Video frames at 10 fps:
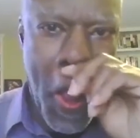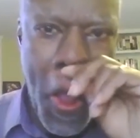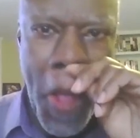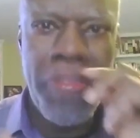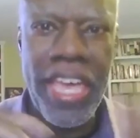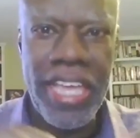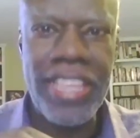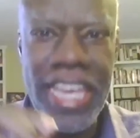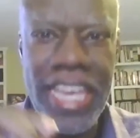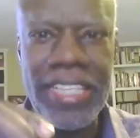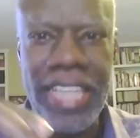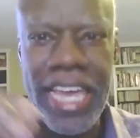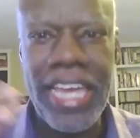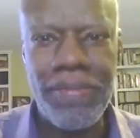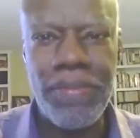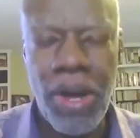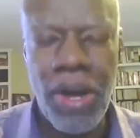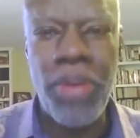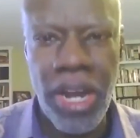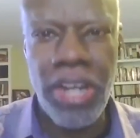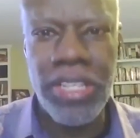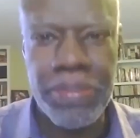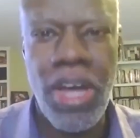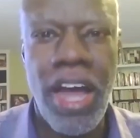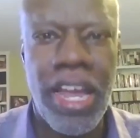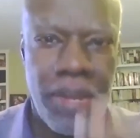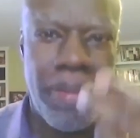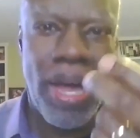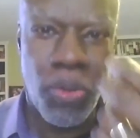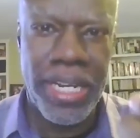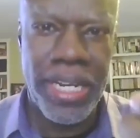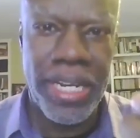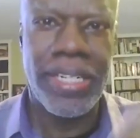They, they, they, well, we heard them talking about reading.